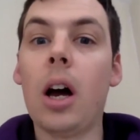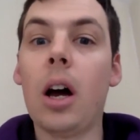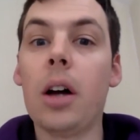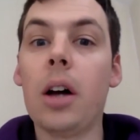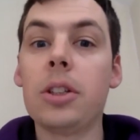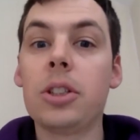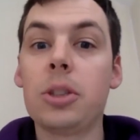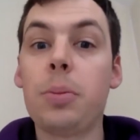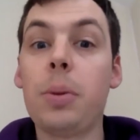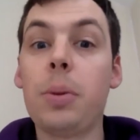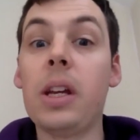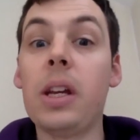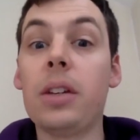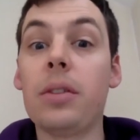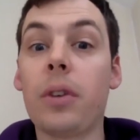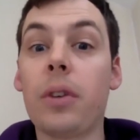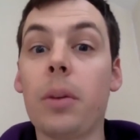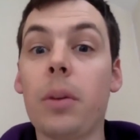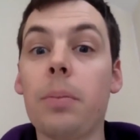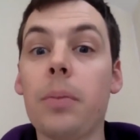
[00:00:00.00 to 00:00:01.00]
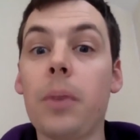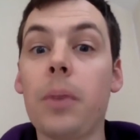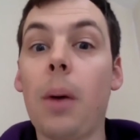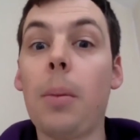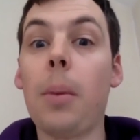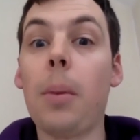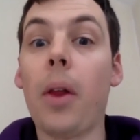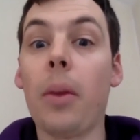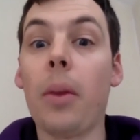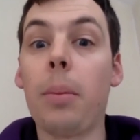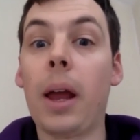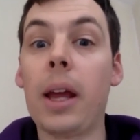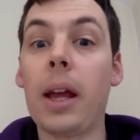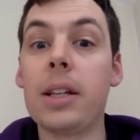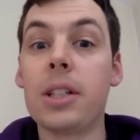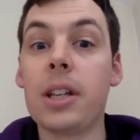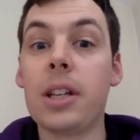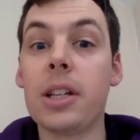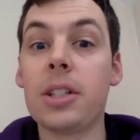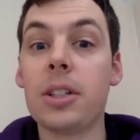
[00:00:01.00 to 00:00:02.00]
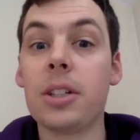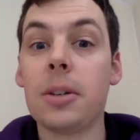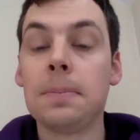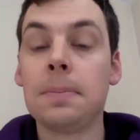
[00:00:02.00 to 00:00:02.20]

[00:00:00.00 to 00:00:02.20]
speed from other places.